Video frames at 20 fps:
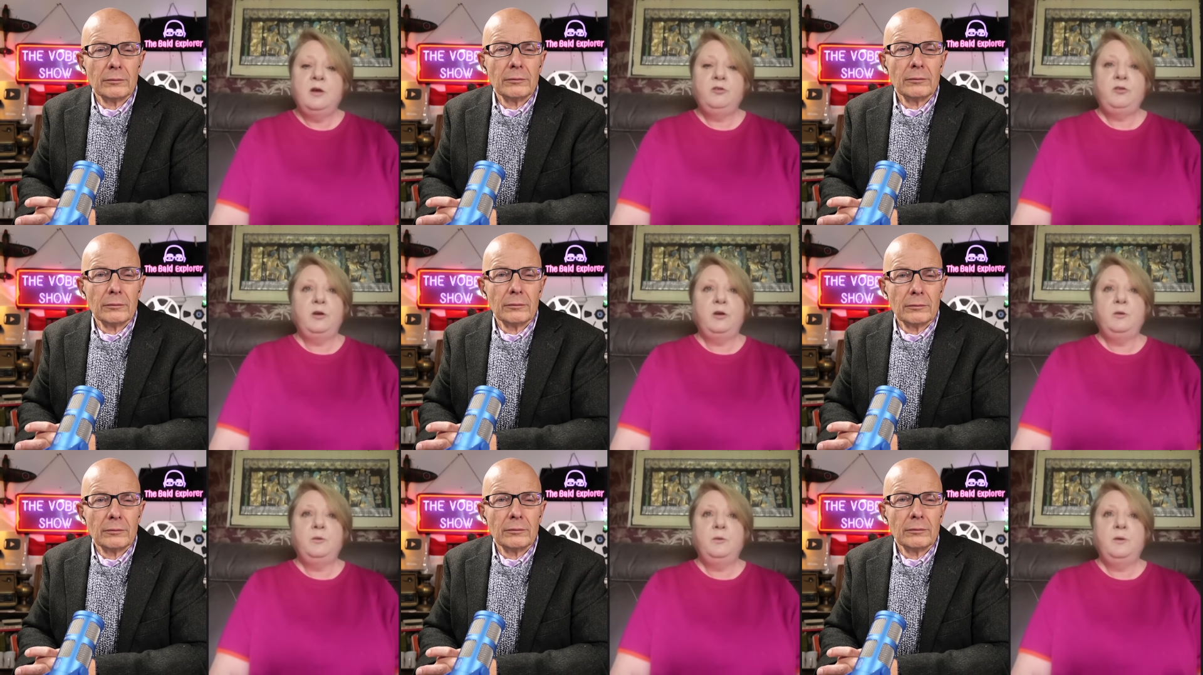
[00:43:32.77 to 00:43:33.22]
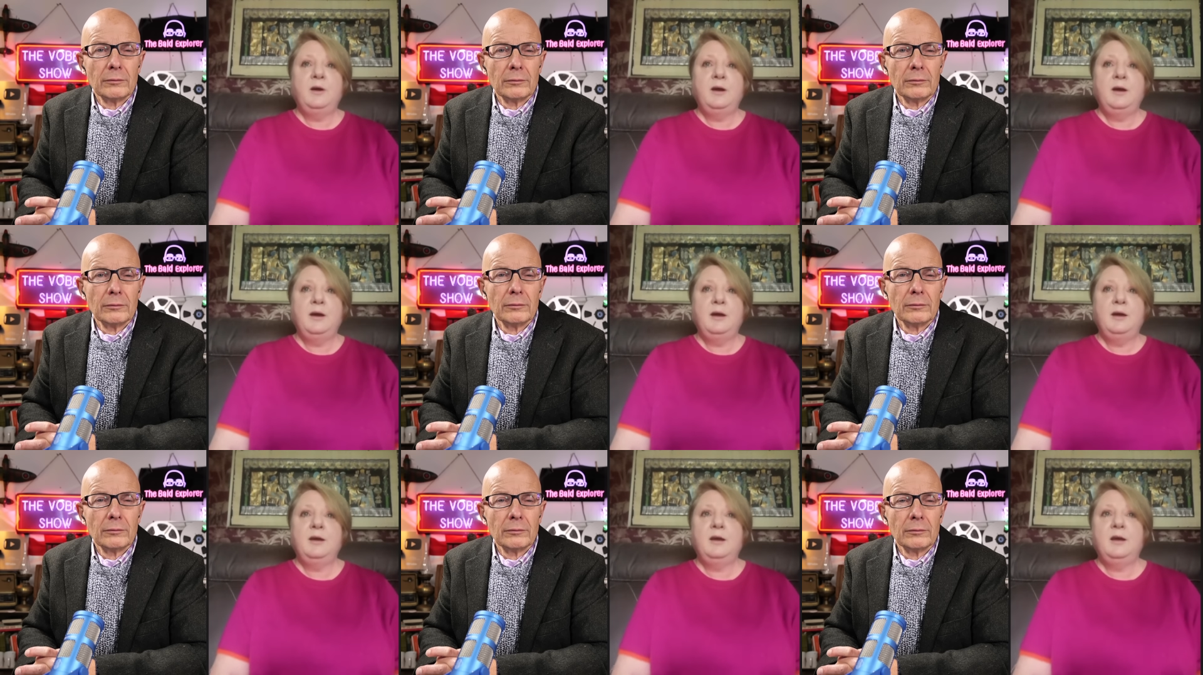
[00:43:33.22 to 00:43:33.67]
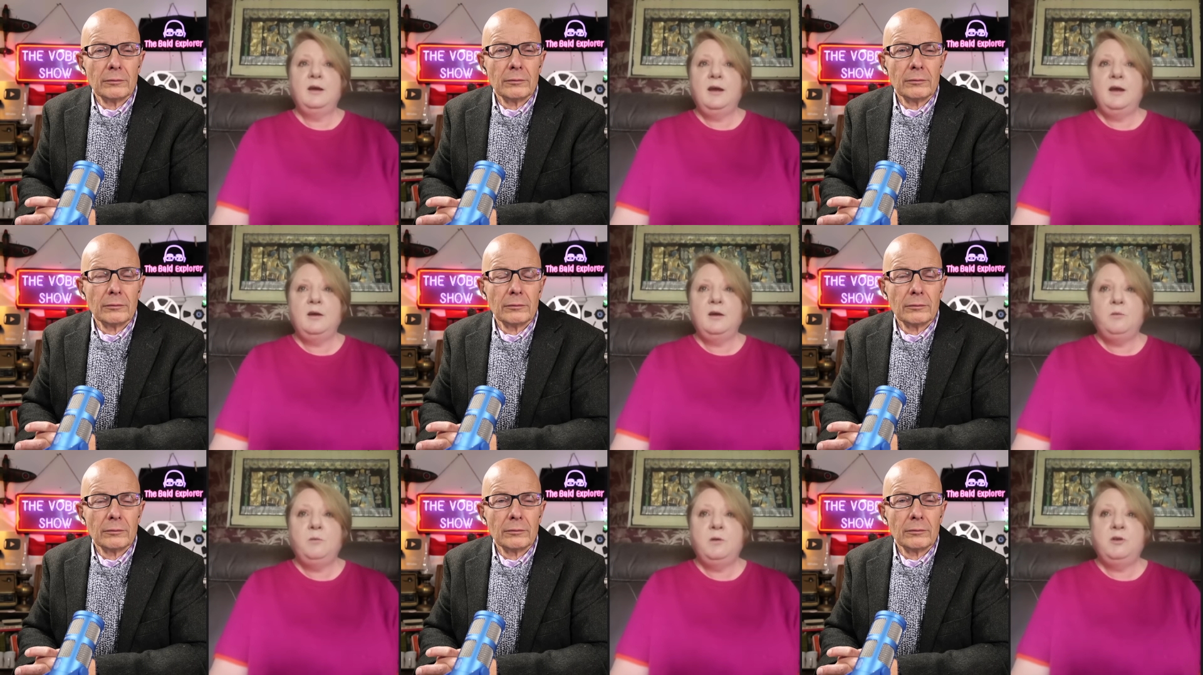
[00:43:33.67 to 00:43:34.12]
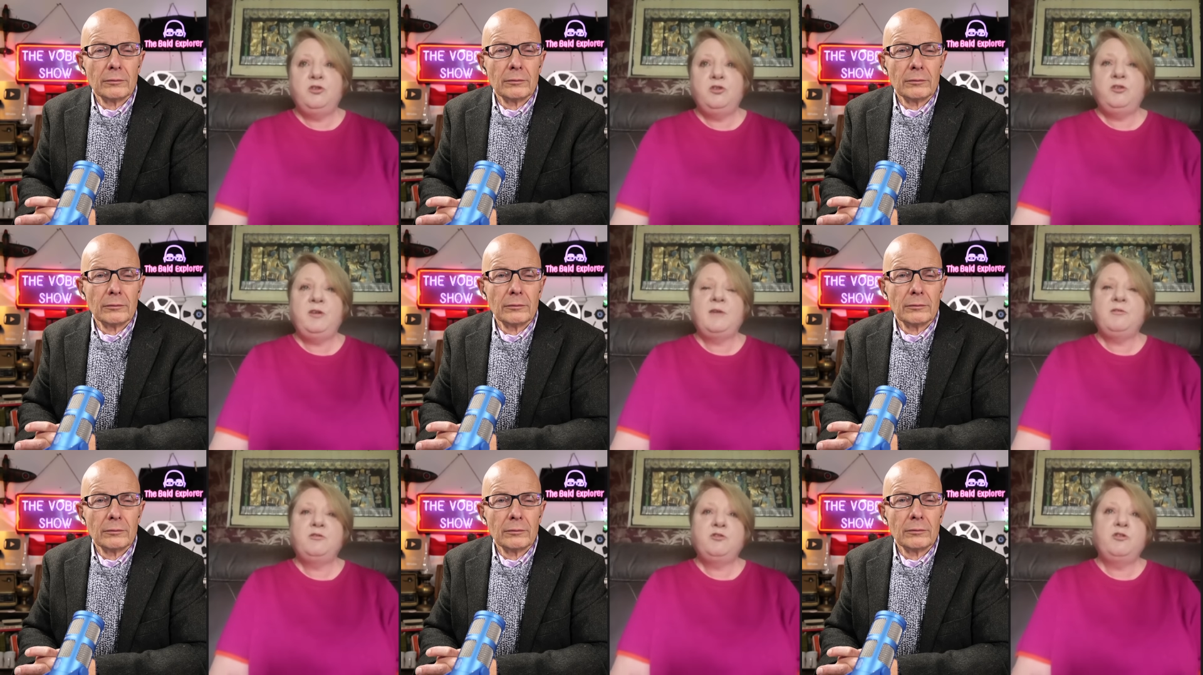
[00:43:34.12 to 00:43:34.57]
Speaker 1: So we
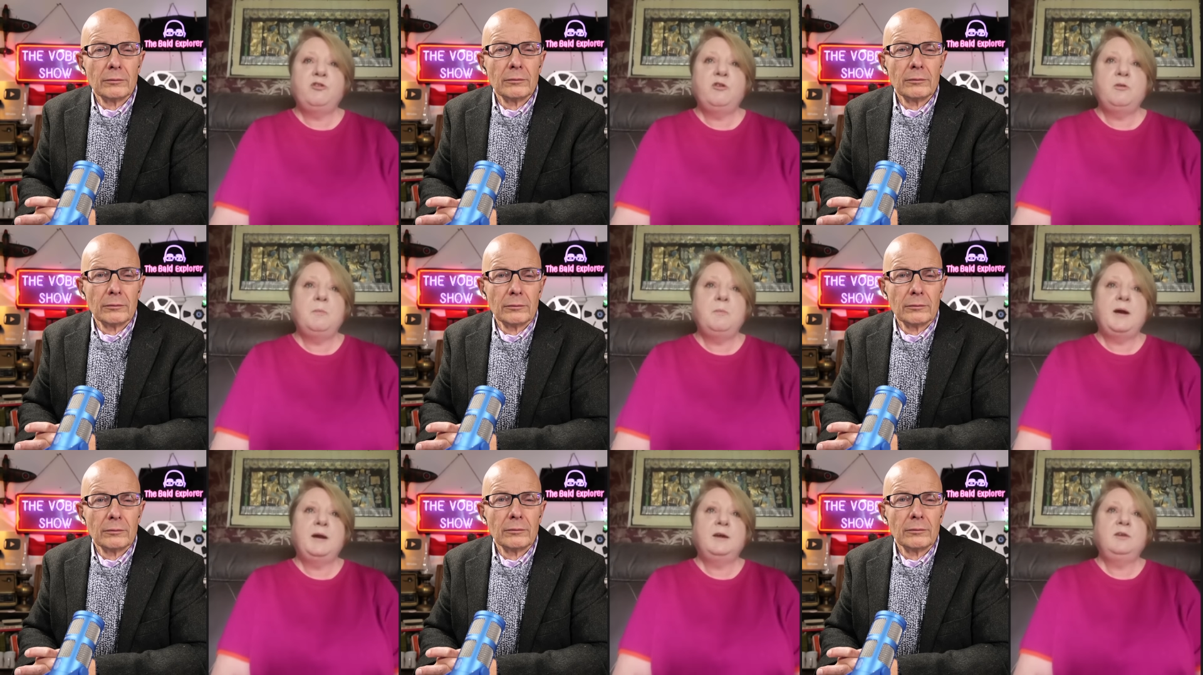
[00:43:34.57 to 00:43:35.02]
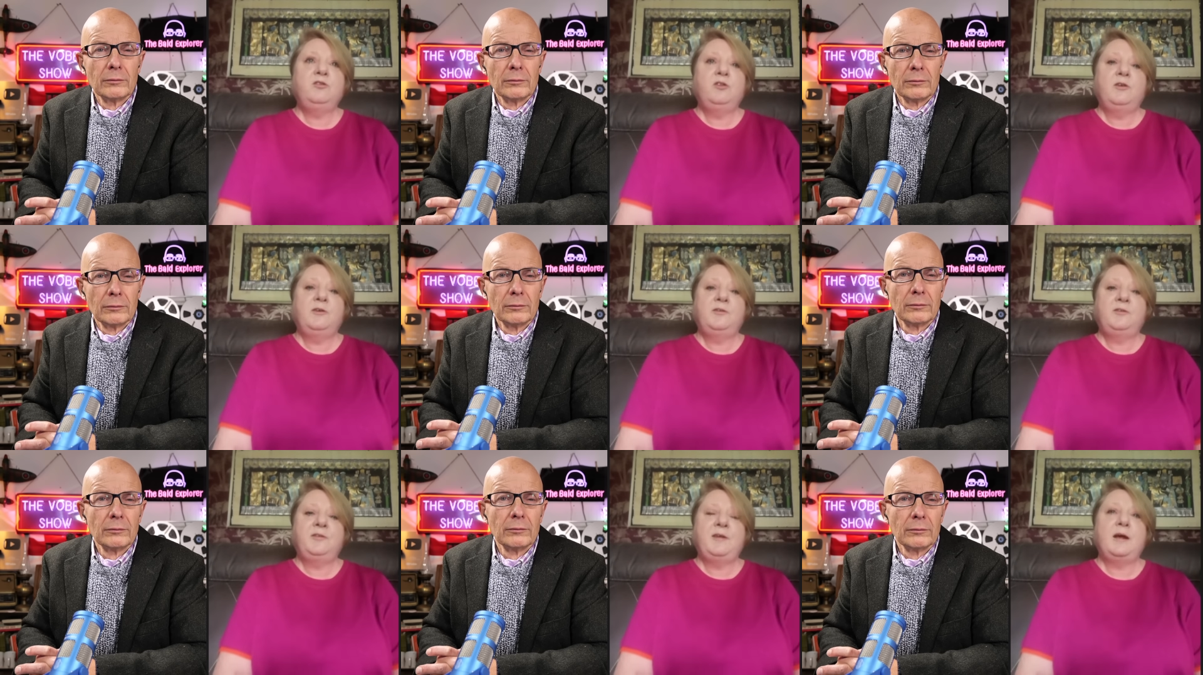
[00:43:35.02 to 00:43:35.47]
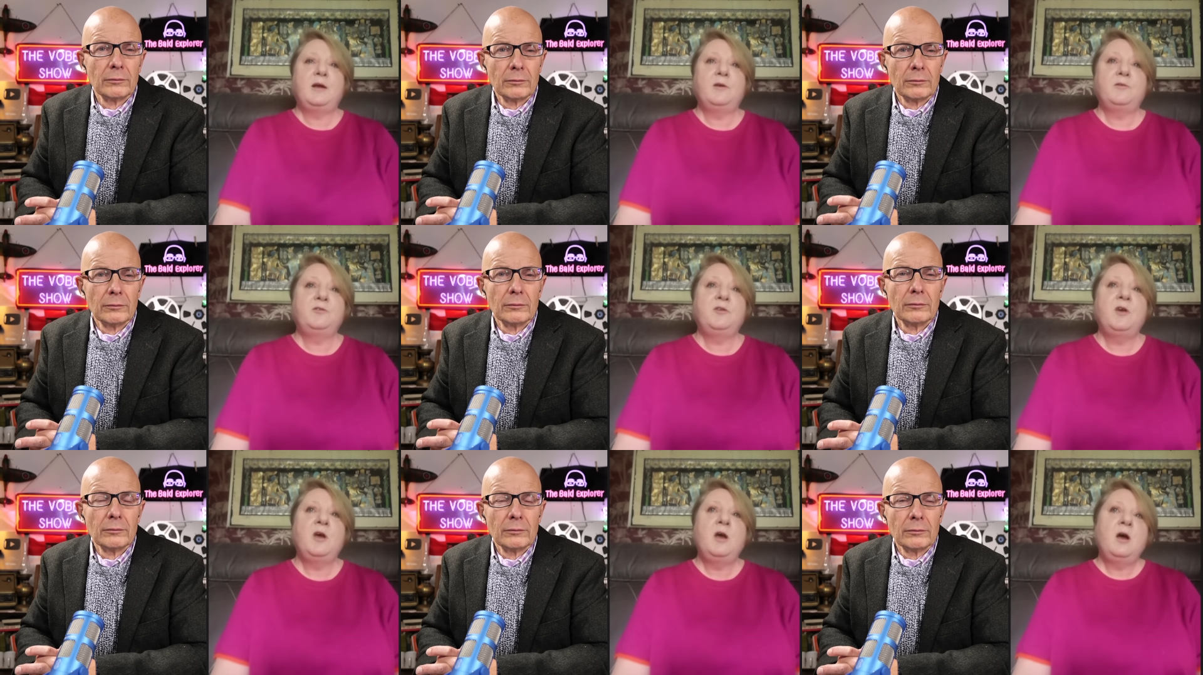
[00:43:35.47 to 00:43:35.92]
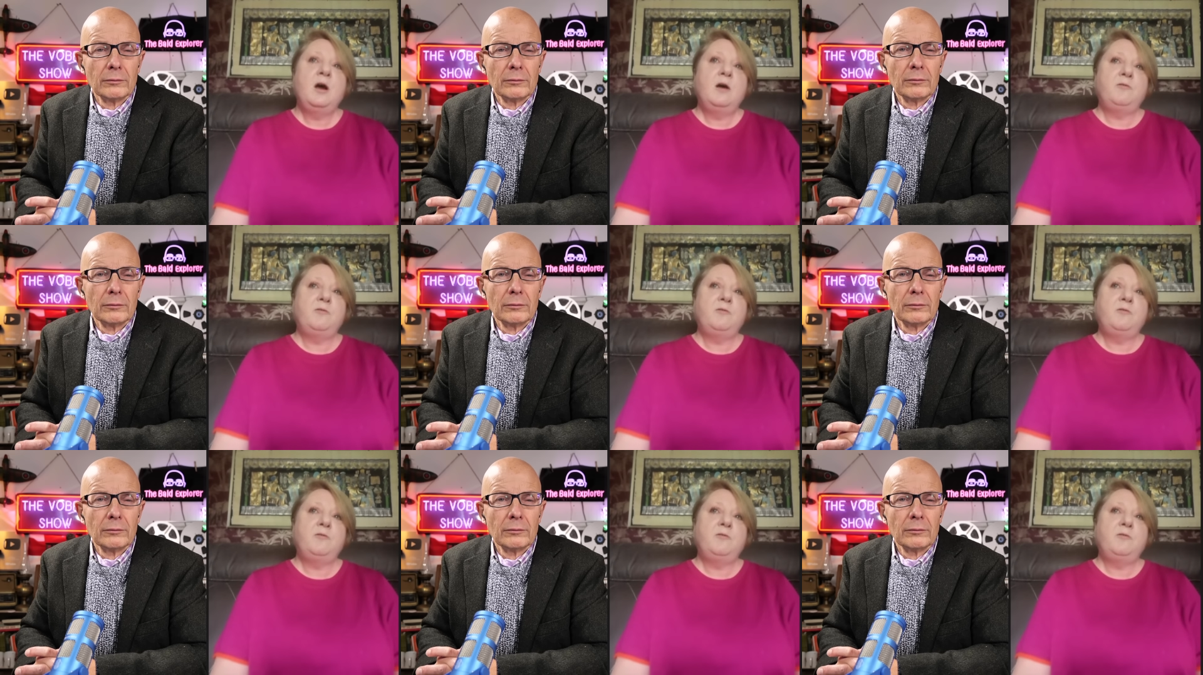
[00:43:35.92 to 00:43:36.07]
just have to remind ourselves